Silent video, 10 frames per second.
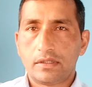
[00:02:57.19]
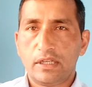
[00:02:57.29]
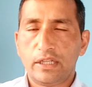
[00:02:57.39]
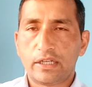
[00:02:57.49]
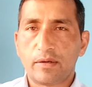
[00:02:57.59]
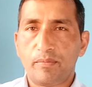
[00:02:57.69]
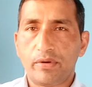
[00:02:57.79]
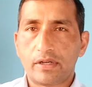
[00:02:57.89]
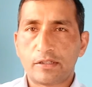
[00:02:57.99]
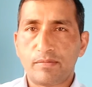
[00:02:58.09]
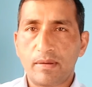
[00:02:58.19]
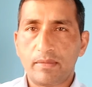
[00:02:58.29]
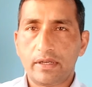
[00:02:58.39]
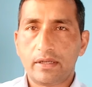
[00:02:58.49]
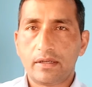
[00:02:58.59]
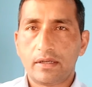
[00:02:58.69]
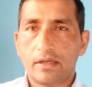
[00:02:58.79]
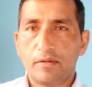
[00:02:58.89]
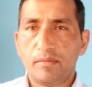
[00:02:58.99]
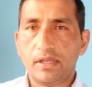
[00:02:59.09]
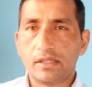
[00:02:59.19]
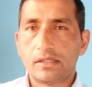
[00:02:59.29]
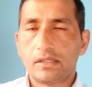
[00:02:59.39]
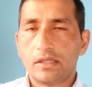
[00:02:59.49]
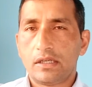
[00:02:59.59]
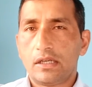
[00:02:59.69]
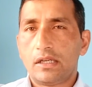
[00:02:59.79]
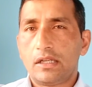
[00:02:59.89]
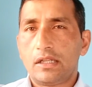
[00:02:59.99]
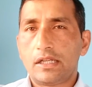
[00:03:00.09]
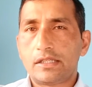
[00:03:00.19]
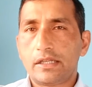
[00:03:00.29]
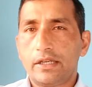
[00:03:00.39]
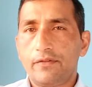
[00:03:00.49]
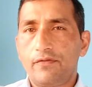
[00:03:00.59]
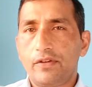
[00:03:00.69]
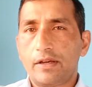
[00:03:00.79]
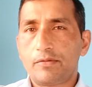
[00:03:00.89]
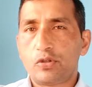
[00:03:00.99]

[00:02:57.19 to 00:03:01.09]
in the computer's memory, means let's say if we have